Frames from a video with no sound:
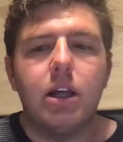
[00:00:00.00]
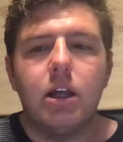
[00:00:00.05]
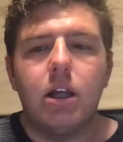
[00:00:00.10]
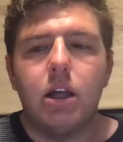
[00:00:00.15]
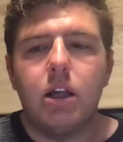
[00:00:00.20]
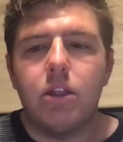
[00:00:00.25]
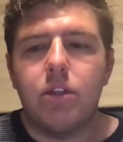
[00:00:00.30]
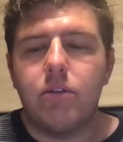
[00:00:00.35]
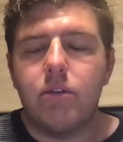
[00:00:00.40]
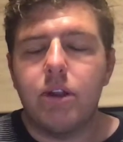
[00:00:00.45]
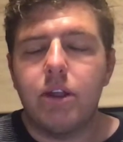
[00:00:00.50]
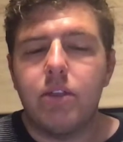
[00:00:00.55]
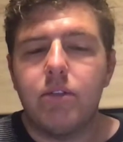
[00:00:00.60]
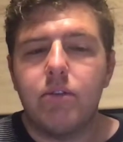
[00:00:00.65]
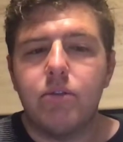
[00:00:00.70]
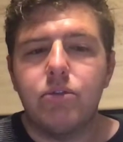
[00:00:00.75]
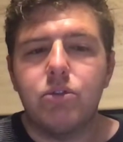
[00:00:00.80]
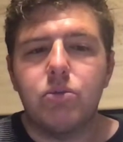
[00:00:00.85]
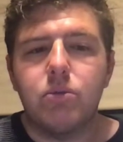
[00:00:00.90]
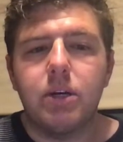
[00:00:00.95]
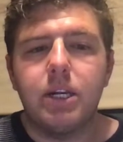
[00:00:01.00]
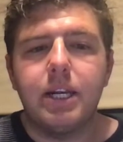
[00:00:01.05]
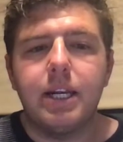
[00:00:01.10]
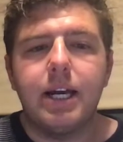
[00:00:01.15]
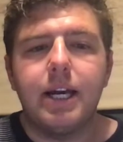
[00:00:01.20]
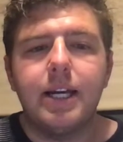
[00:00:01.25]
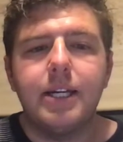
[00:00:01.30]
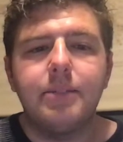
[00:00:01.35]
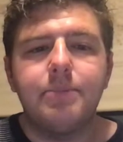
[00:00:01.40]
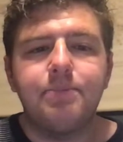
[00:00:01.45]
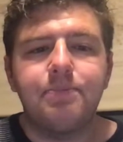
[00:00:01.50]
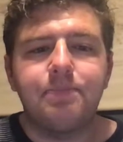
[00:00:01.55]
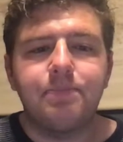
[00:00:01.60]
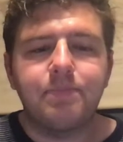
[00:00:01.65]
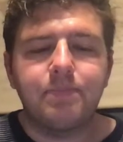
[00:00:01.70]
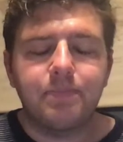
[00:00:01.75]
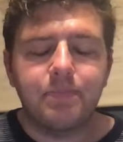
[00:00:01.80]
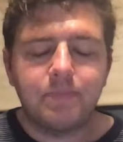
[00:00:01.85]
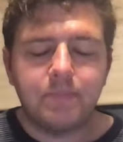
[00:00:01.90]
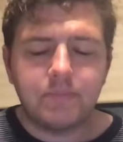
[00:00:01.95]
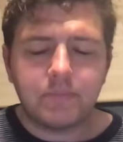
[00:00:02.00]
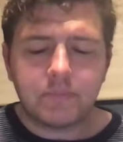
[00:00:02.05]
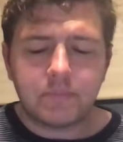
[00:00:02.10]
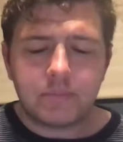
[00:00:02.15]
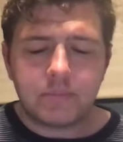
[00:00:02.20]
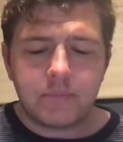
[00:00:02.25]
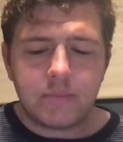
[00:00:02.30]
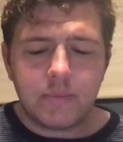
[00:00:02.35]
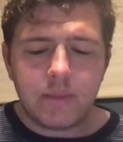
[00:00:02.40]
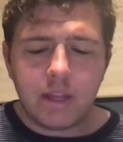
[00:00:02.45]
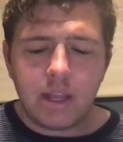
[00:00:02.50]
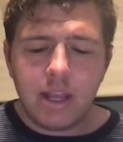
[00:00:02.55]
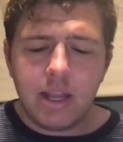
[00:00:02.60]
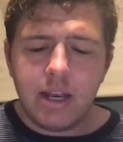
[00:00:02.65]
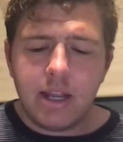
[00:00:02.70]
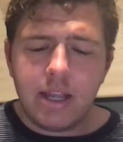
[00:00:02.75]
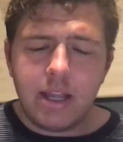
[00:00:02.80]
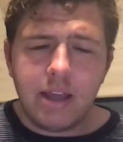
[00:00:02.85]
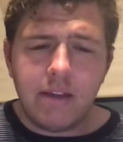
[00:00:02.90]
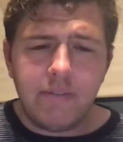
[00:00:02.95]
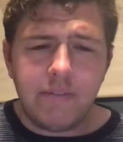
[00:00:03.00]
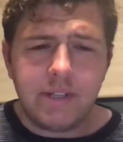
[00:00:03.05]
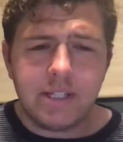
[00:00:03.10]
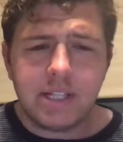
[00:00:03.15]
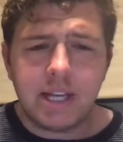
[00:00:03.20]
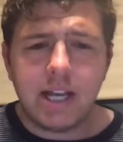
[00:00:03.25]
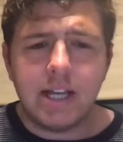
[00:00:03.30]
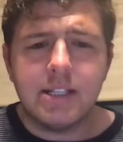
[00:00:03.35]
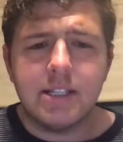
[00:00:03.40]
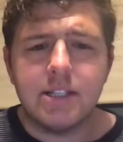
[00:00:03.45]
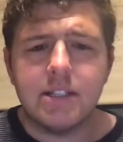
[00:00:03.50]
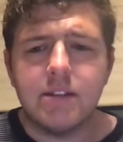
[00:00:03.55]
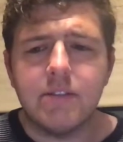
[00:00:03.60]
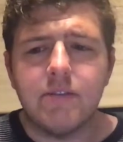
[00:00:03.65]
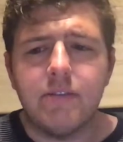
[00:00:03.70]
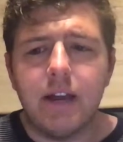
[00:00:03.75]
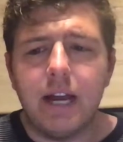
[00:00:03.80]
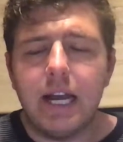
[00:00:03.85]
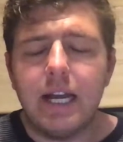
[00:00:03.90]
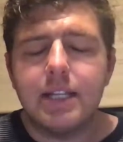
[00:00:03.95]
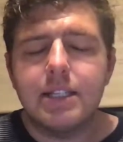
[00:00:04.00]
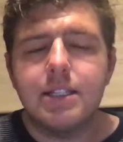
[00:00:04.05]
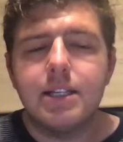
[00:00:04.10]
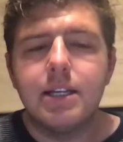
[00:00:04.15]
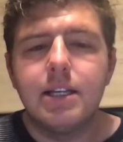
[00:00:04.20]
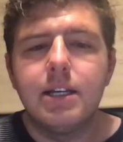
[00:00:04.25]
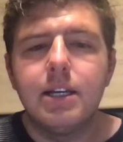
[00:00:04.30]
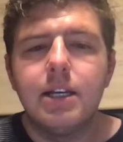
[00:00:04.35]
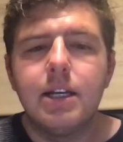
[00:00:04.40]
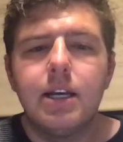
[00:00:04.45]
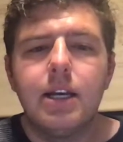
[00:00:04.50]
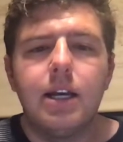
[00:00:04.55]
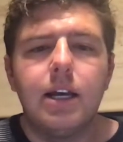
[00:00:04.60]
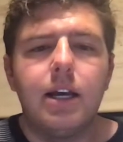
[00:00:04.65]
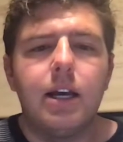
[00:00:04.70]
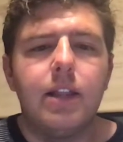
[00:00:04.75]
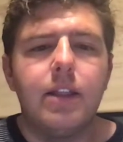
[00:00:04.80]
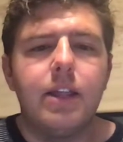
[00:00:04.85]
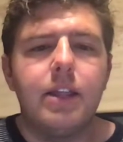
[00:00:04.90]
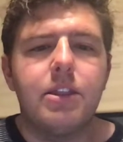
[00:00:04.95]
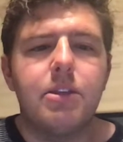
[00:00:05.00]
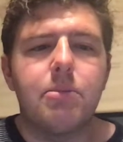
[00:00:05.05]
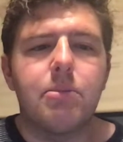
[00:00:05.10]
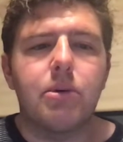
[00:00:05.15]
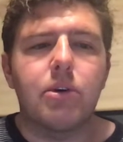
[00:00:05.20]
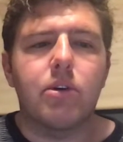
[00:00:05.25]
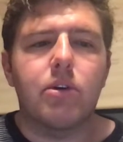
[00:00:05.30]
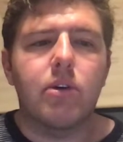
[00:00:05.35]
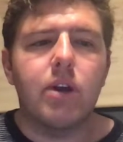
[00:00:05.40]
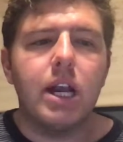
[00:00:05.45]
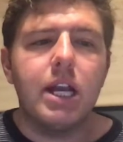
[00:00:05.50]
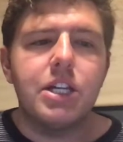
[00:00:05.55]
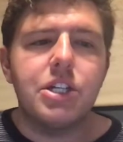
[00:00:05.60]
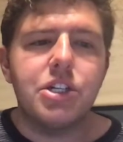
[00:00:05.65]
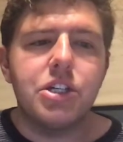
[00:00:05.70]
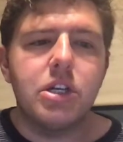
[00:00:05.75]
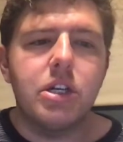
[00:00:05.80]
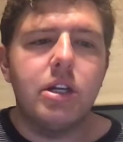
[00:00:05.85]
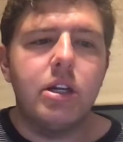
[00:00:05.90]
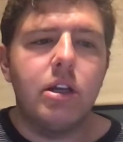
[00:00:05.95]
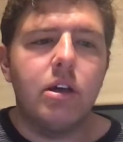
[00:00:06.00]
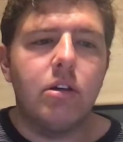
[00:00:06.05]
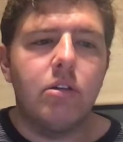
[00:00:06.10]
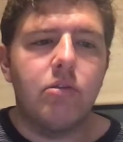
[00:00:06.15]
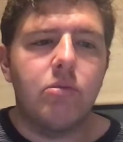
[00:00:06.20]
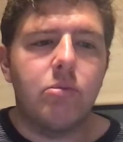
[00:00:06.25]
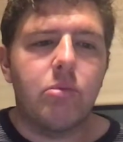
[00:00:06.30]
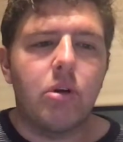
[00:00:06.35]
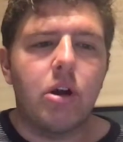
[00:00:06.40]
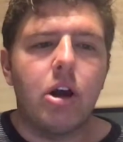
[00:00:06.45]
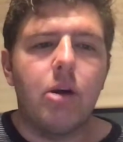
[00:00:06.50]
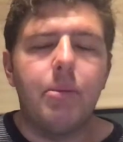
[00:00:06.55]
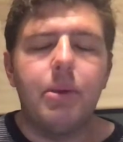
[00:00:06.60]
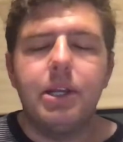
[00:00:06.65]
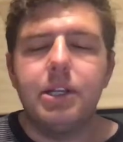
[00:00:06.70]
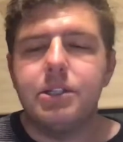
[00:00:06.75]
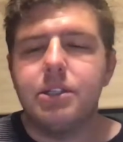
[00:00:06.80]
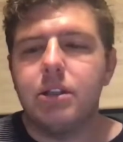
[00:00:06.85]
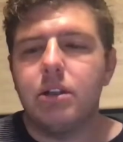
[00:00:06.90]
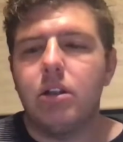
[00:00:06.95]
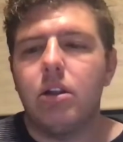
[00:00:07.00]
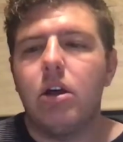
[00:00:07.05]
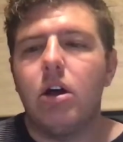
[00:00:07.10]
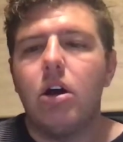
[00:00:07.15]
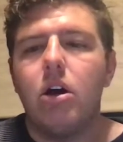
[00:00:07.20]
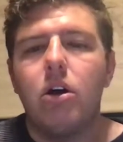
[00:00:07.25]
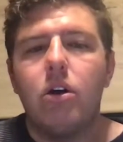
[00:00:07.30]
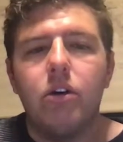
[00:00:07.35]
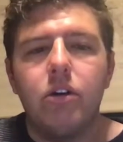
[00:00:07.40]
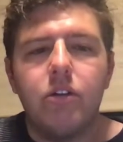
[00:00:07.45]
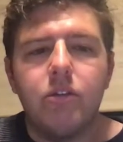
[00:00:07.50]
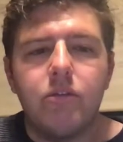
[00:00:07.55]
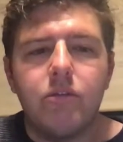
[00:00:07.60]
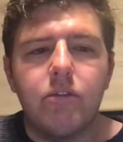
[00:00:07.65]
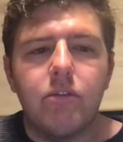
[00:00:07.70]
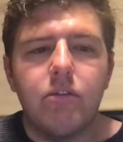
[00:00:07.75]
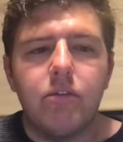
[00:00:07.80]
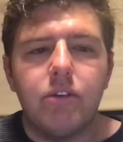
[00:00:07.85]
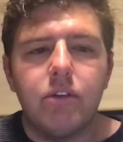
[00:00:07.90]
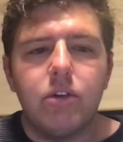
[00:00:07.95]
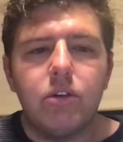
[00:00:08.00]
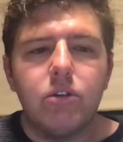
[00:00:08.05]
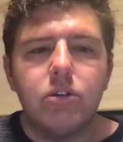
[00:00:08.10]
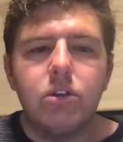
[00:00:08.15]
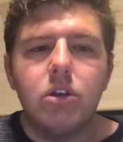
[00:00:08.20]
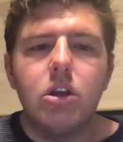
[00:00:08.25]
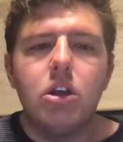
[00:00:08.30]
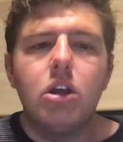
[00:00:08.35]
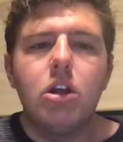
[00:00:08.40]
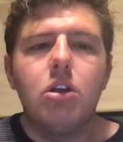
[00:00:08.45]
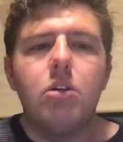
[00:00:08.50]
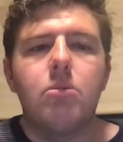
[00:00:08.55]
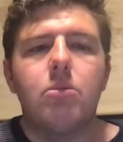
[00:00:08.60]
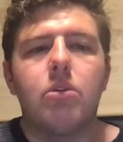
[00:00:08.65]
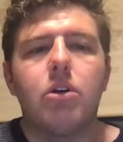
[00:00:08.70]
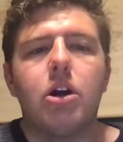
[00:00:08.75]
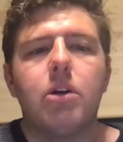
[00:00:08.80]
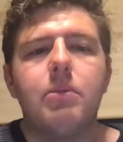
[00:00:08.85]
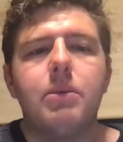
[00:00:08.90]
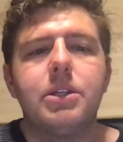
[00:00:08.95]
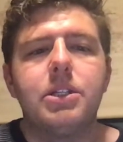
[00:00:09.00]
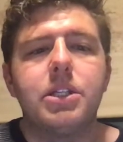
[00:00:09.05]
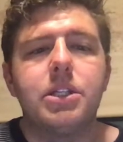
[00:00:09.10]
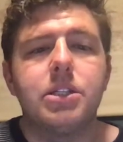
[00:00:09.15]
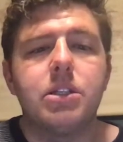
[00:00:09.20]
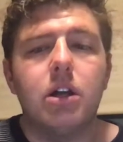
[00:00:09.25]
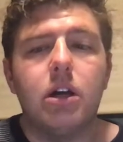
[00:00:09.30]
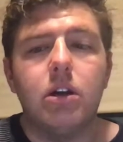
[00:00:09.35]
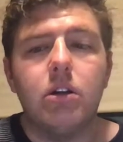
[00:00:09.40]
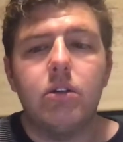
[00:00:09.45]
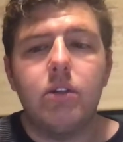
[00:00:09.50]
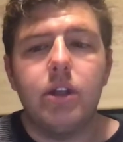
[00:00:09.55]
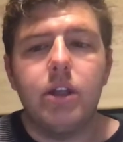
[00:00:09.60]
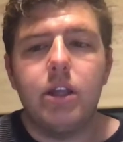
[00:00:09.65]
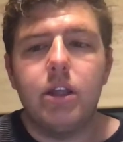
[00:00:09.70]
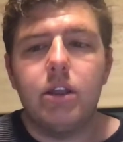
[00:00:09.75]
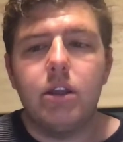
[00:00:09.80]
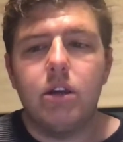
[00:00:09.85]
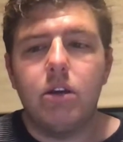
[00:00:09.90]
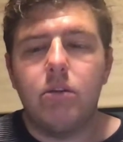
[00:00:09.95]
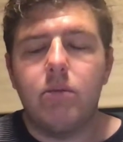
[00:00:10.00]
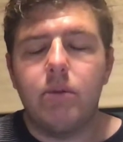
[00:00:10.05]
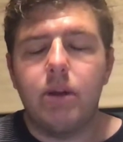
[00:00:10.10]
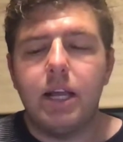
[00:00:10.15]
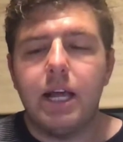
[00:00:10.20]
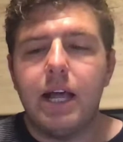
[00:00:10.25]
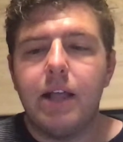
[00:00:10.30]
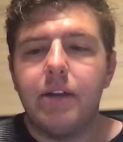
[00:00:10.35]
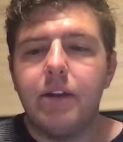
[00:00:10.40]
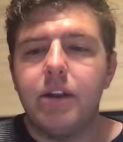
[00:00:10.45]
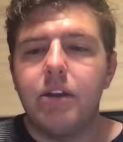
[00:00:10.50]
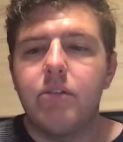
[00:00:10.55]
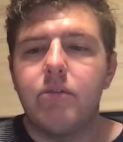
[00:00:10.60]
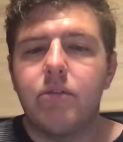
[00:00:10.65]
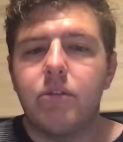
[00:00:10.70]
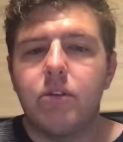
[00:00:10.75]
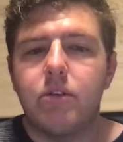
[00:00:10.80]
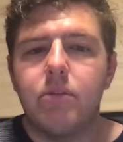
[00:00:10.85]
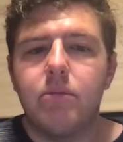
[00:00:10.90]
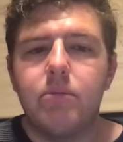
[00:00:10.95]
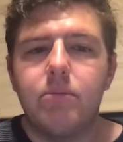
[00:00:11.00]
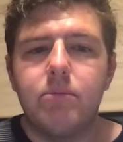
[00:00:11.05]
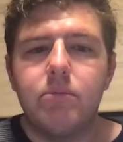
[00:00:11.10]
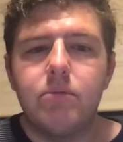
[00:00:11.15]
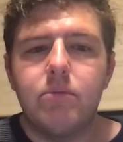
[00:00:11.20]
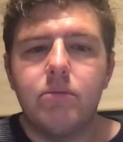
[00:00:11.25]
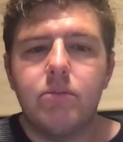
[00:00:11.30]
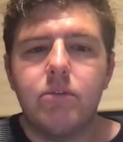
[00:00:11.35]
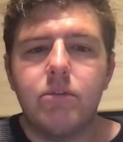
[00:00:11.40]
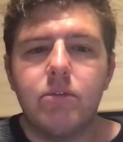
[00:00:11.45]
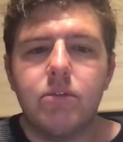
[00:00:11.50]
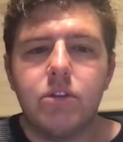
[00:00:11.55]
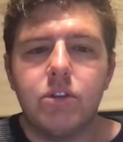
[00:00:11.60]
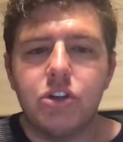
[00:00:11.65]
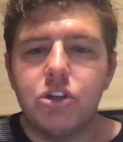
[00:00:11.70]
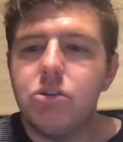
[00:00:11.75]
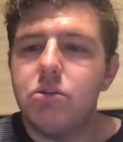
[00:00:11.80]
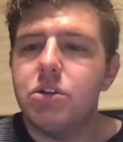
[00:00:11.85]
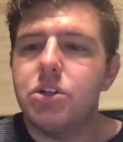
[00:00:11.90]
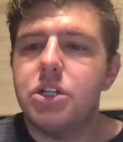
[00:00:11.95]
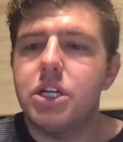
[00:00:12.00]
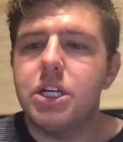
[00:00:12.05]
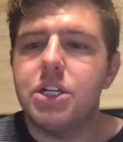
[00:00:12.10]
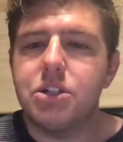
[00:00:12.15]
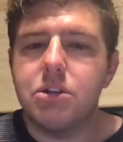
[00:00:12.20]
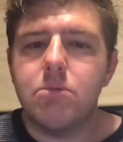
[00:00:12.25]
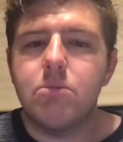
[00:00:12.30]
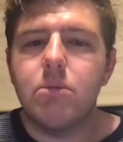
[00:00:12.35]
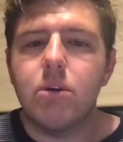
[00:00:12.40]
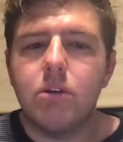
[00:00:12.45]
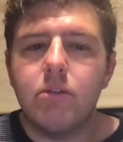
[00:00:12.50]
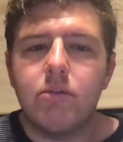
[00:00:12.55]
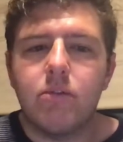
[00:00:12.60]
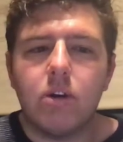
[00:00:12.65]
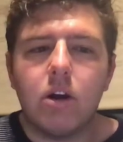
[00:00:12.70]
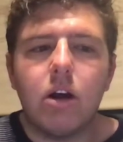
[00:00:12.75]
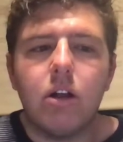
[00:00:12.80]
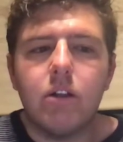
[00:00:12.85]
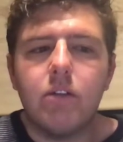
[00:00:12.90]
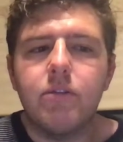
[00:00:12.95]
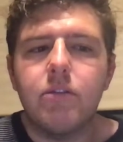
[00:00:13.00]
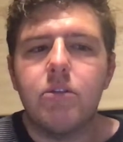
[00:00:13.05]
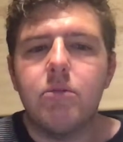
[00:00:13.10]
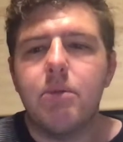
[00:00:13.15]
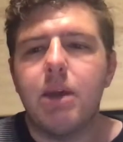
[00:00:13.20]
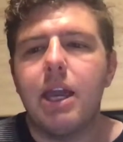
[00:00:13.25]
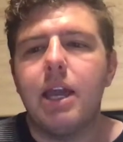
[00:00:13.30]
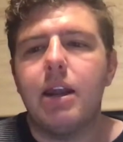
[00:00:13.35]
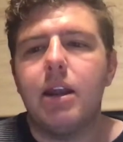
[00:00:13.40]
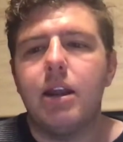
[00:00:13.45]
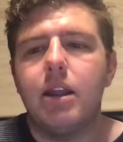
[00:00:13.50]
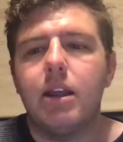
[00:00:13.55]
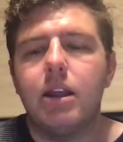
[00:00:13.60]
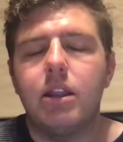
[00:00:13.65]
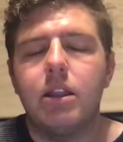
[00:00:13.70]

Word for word: uh, through 29, and he emphasizes the fact uh, that the progression of promise and law and fulfilled promise is not only a reality for, for the Jewish nation, but for all of humanity.